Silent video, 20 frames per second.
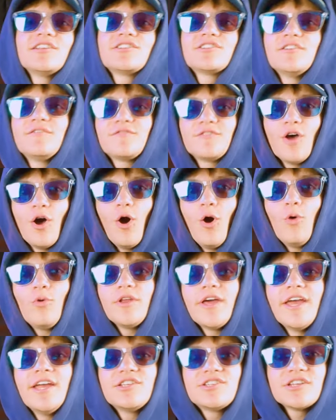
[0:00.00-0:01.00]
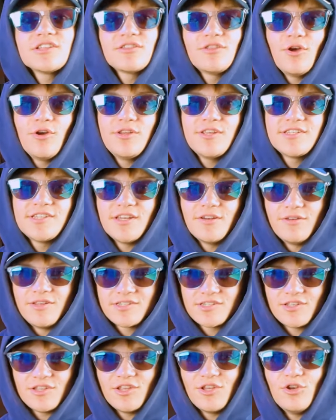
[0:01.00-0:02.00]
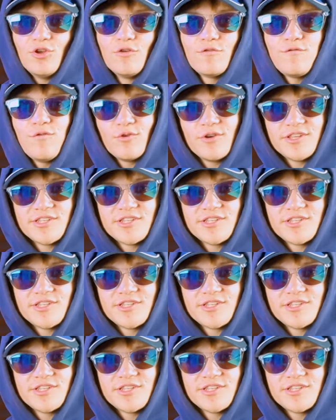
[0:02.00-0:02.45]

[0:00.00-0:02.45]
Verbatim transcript: shift the old aging thirty series to the new forty